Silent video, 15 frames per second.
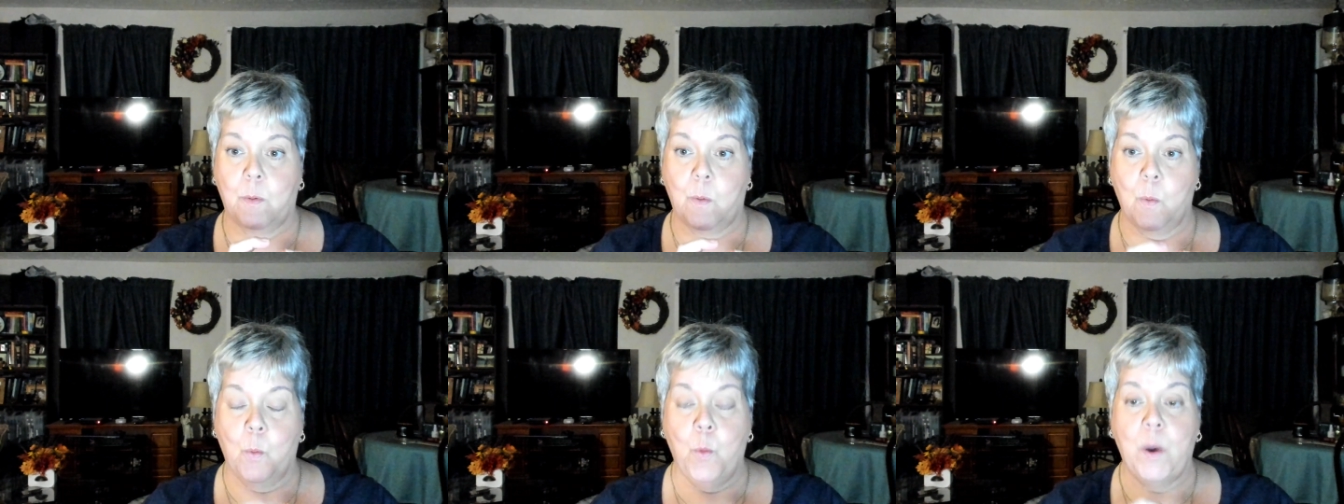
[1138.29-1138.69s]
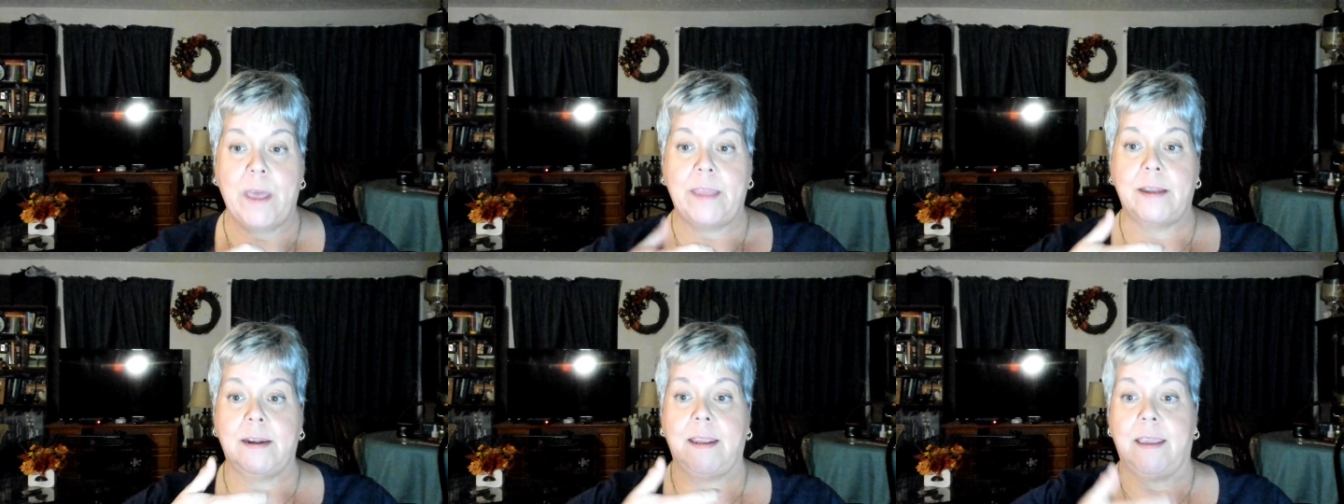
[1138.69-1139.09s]

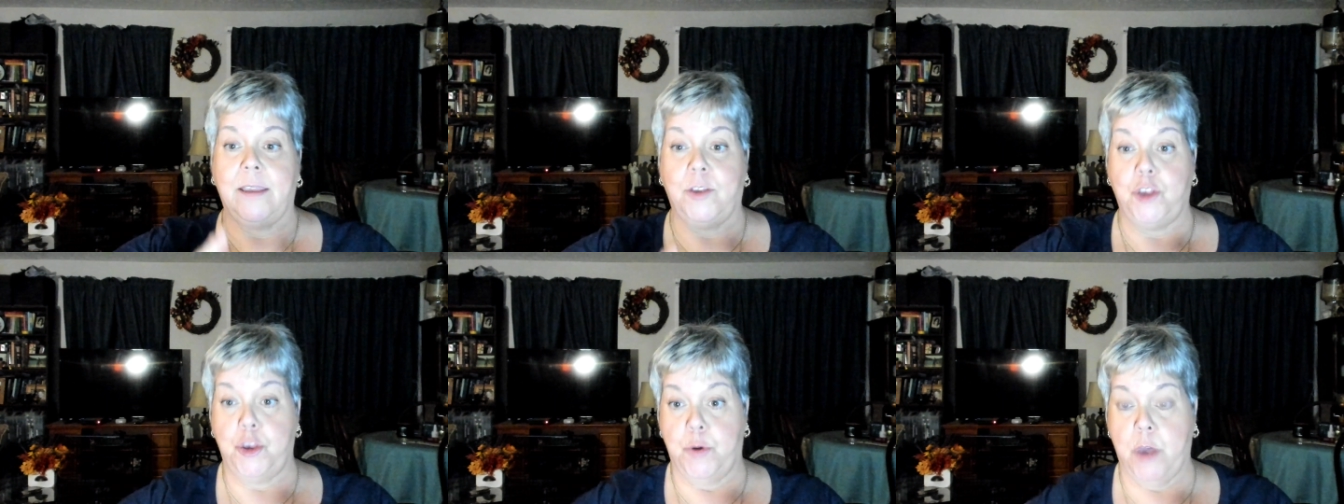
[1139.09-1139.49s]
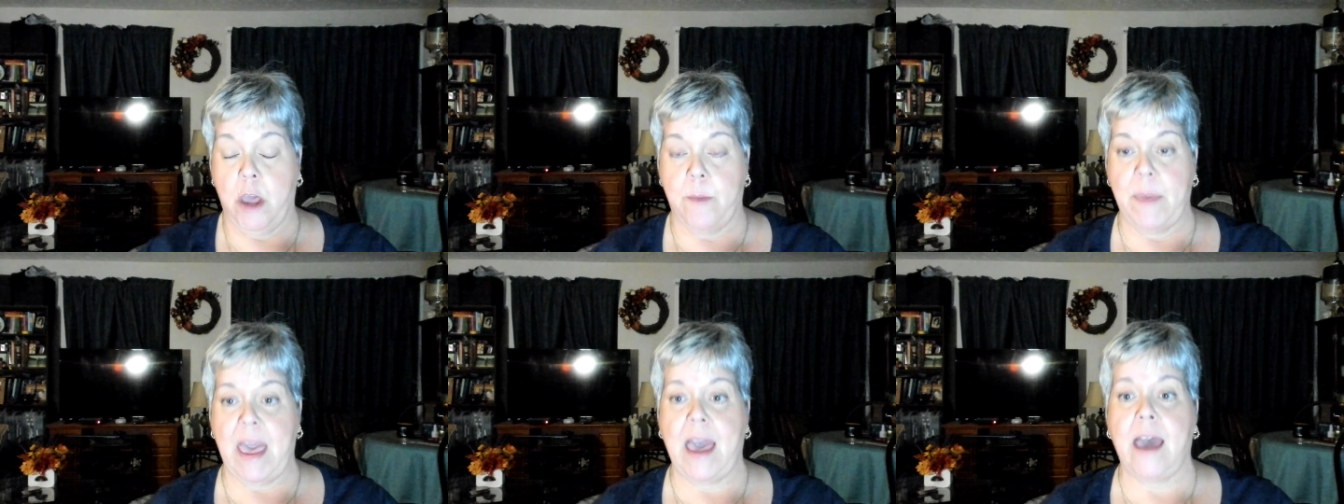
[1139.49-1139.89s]
When you
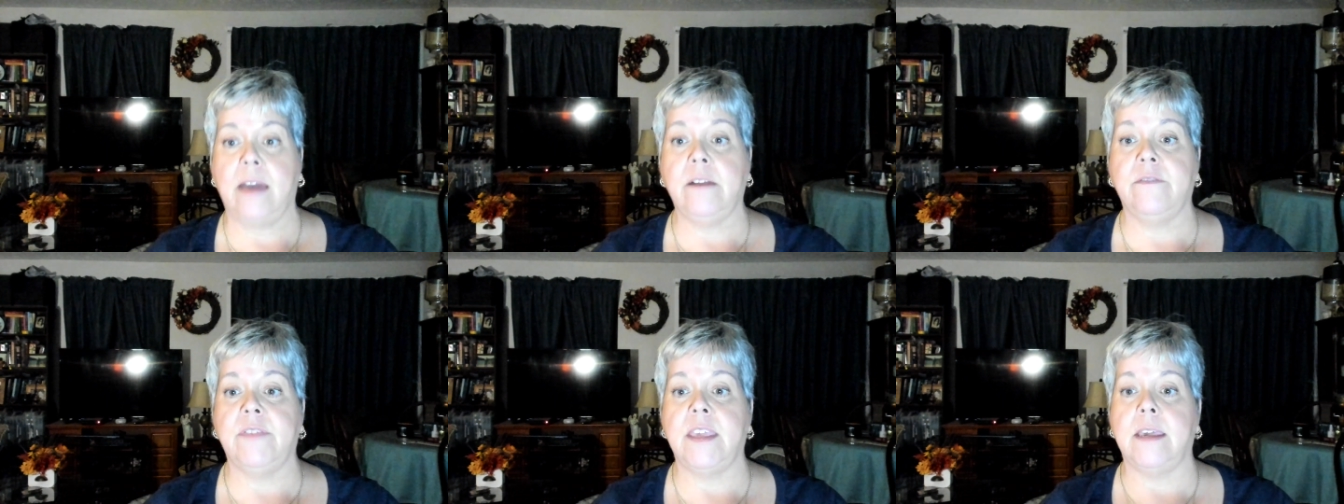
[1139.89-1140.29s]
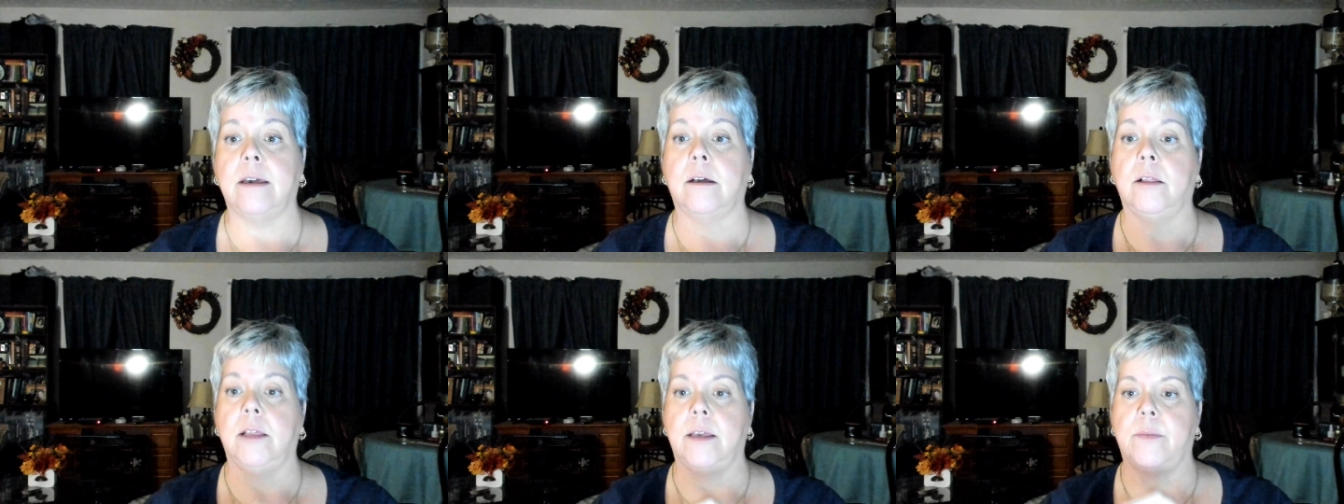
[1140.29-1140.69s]
come out of the
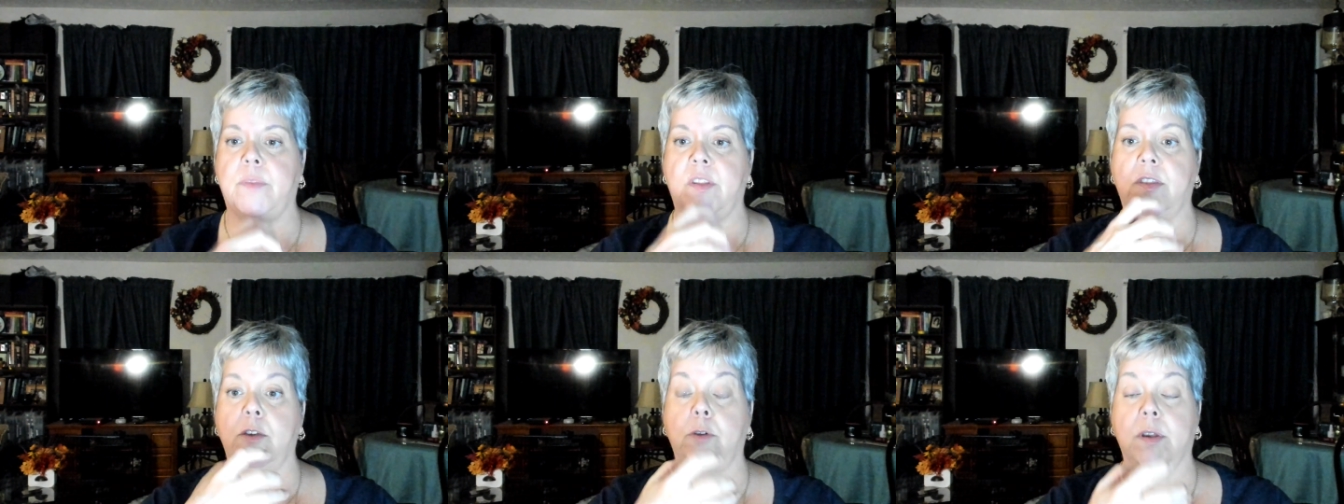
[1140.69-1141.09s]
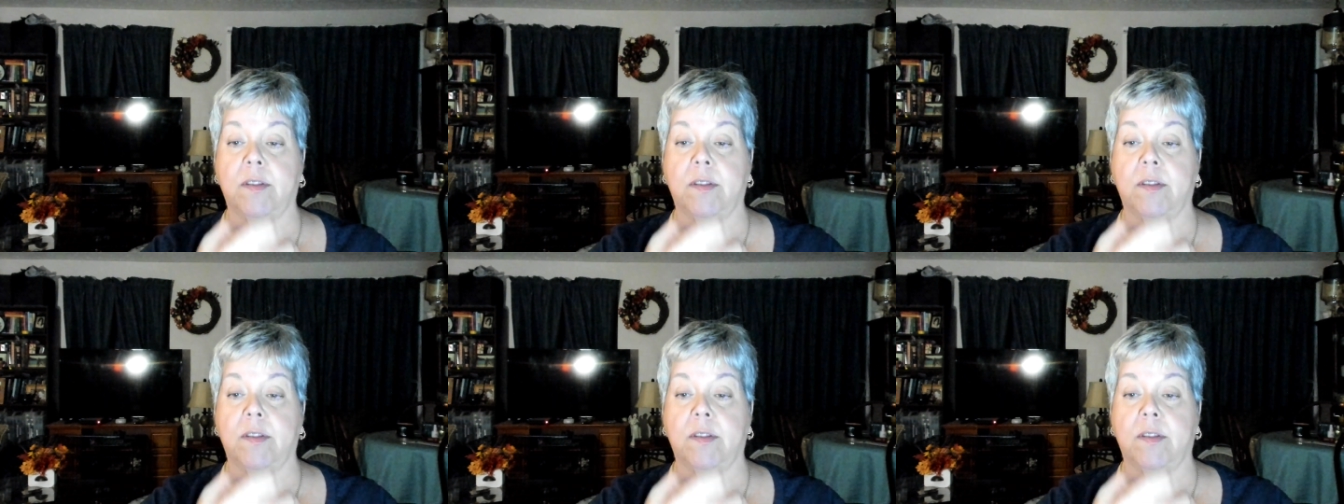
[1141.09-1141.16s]
eclipse, there is